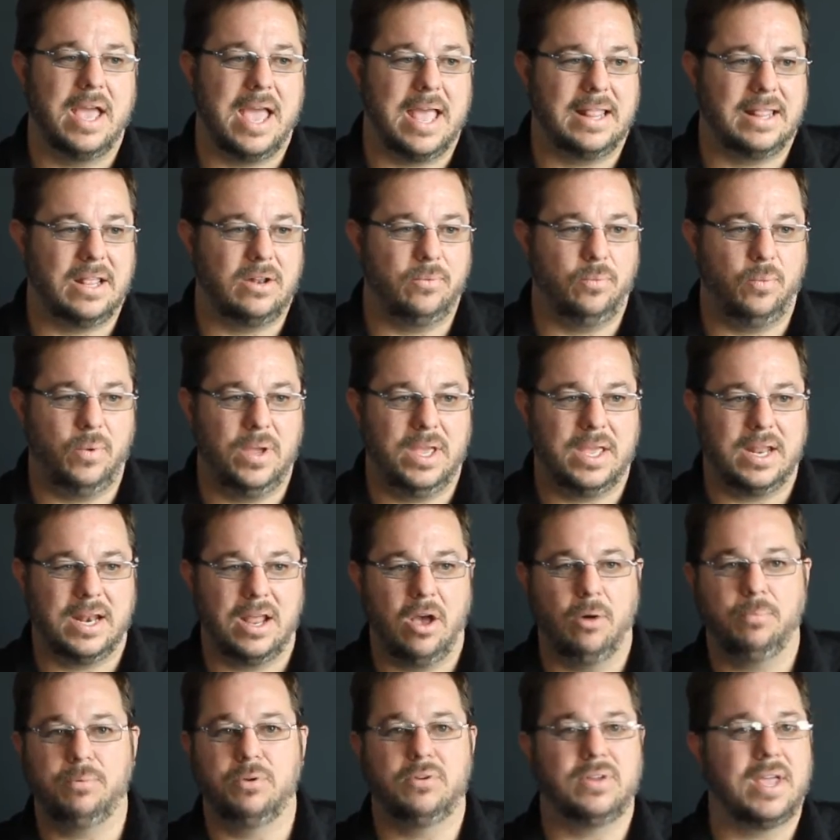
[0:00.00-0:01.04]
and then we can
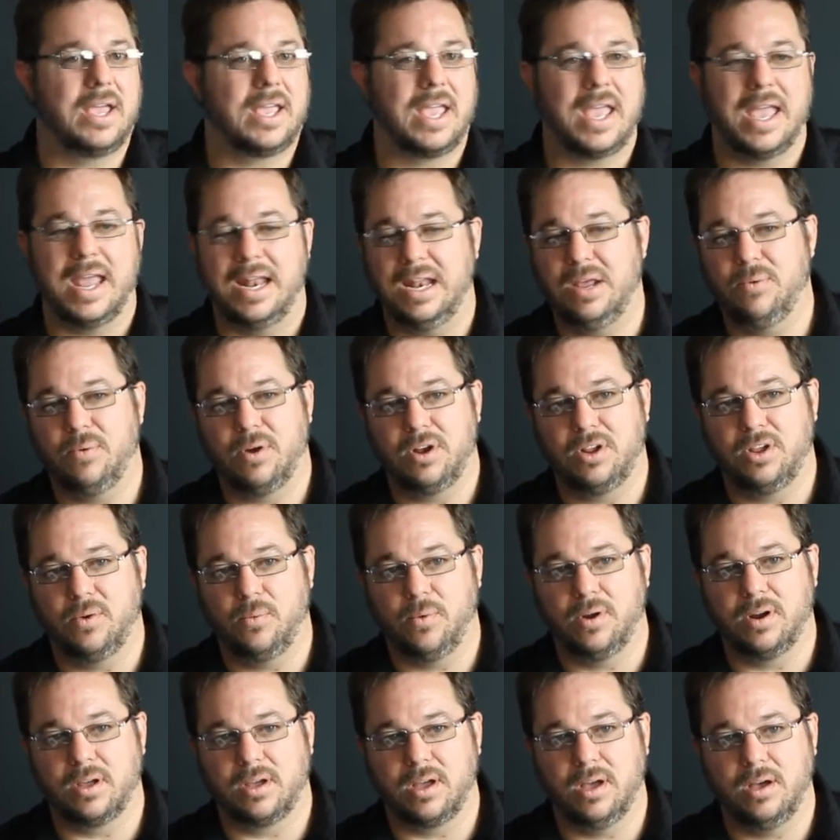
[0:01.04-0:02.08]
help you take it anywhere you
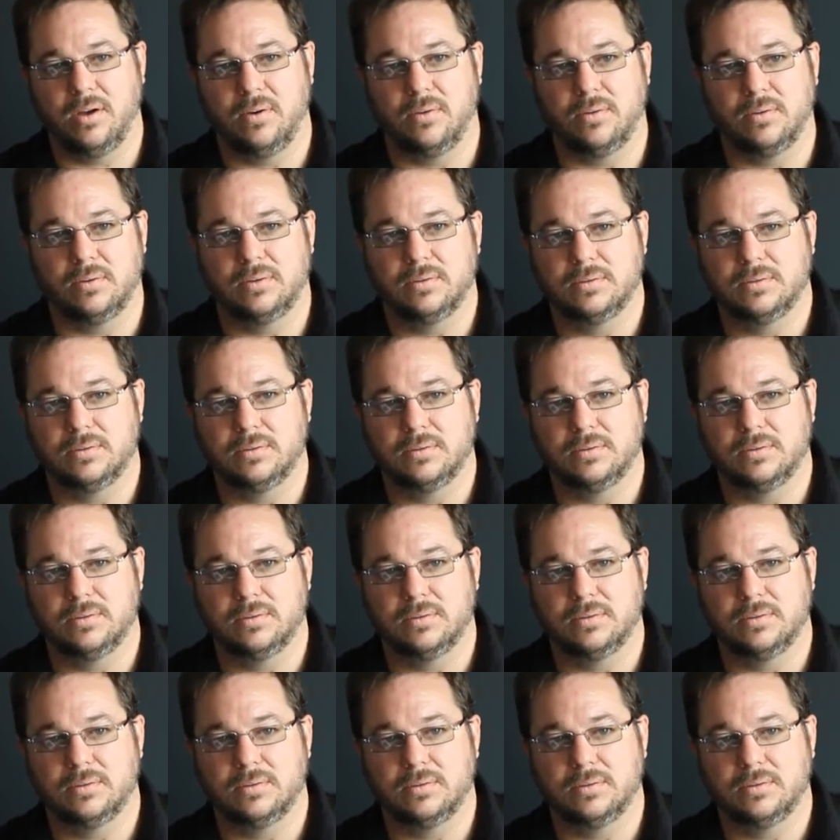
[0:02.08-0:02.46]
want to go.